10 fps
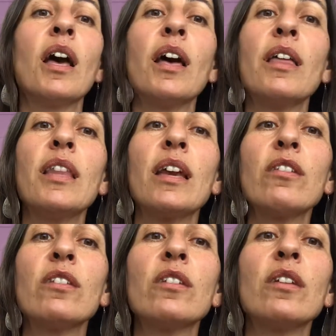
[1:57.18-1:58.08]
The
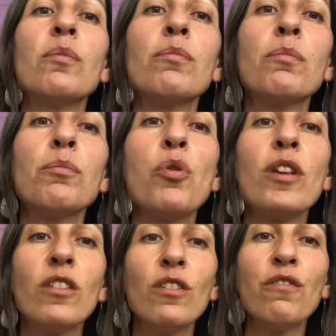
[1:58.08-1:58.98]
next
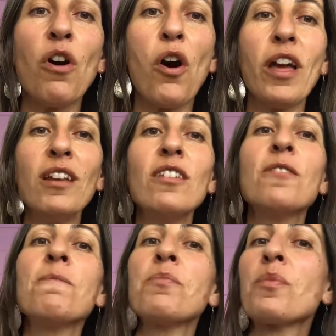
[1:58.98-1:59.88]
point to find
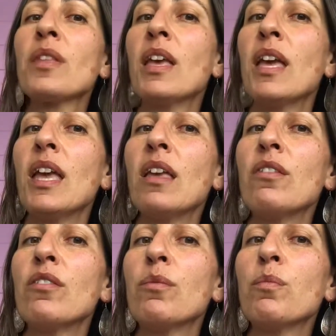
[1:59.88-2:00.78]

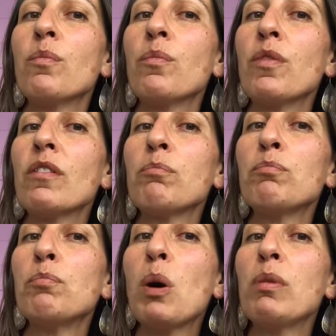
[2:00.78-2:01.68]
is this
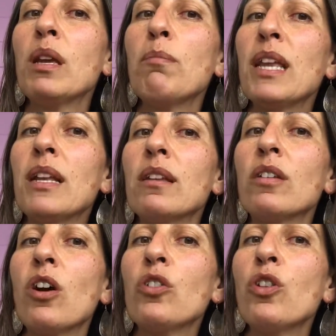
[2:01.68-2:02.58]
bobbly bit on your